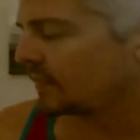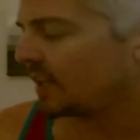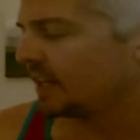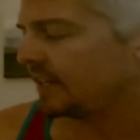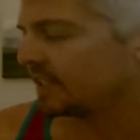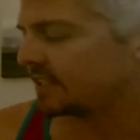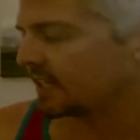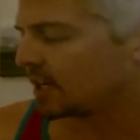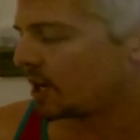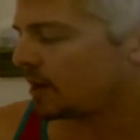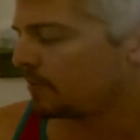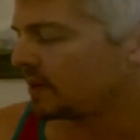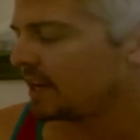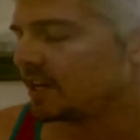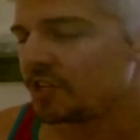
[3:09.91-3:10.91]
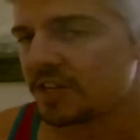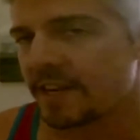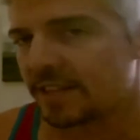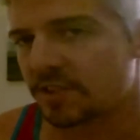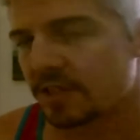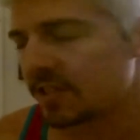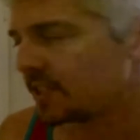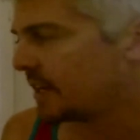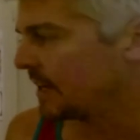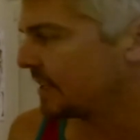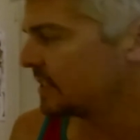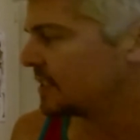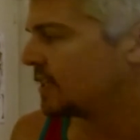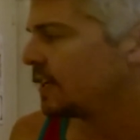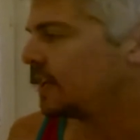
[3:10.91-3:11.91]
And it's a combination
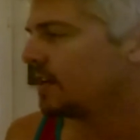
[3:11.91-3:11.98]
exercise